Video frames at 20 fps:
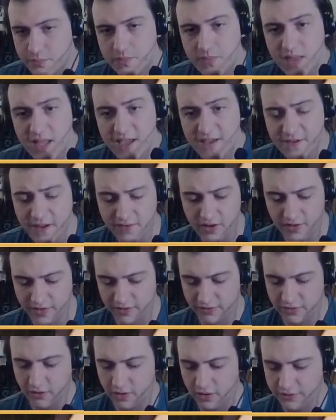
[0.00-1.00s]
If I've got
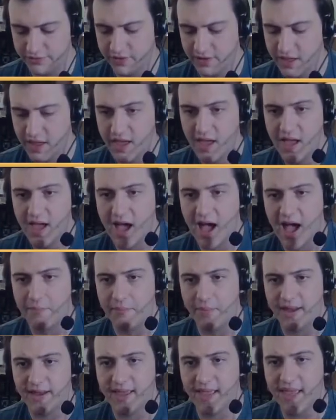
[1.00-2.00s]
this horse and
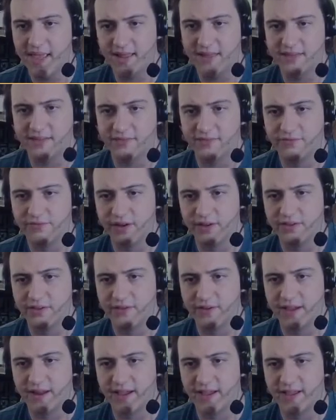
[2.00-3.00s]
my hill is in front
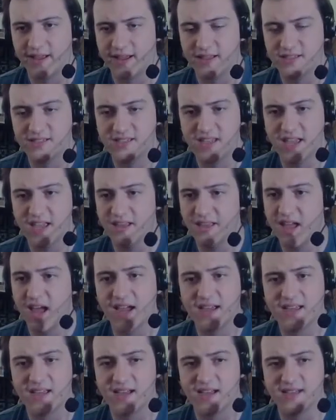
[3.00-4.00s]
of it and I can't see it,
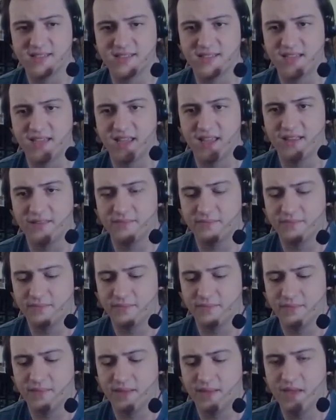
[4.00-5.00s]
I can't see it.
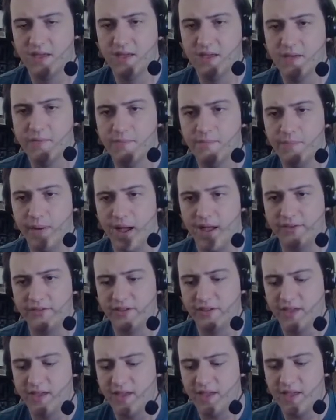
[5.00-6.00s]

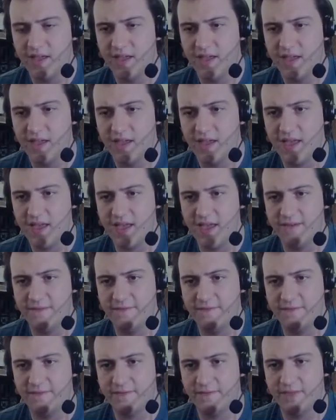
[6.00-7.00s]
But
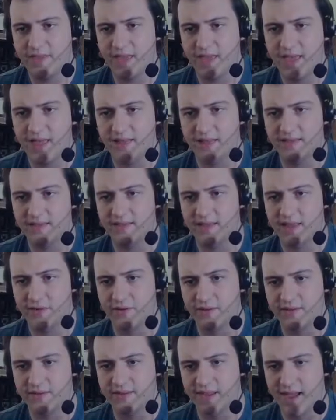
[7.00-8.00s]
if the hill is
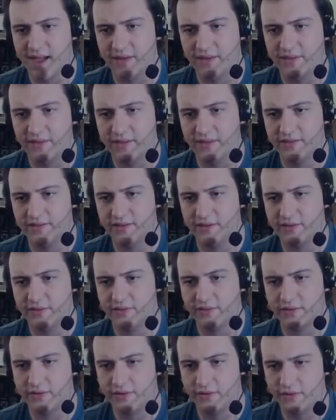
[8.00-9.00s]
lower down and so is
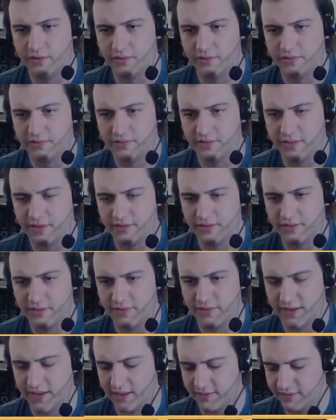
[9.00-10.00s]
the horse, let's see if
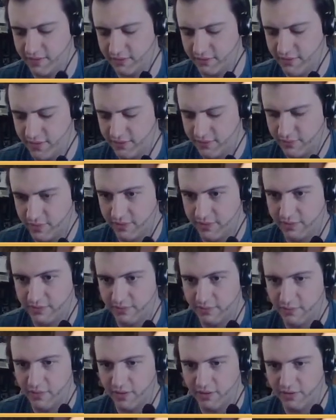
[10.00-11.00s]
I can get a situation
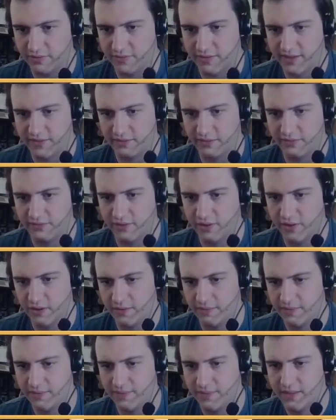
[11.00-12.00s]
where this matters for
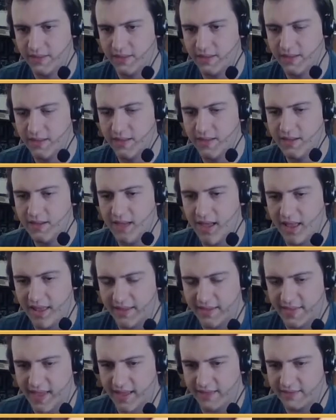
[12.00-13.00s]
you. Yeah,
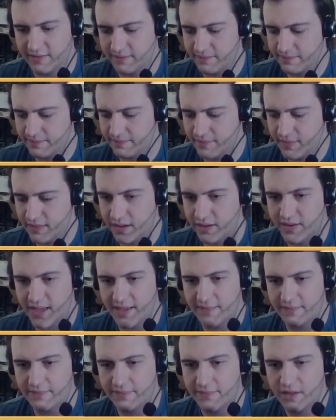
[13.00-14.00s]
like that.
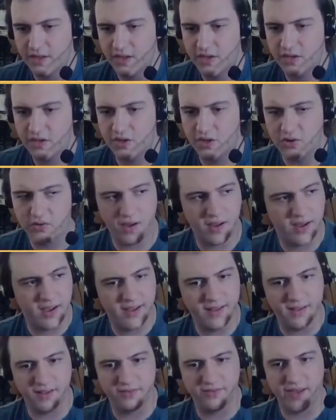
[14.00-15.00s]
Okay, you are
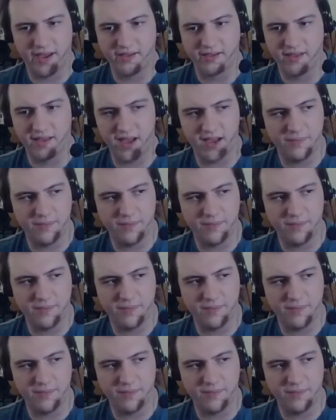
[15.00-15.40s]
in this nice high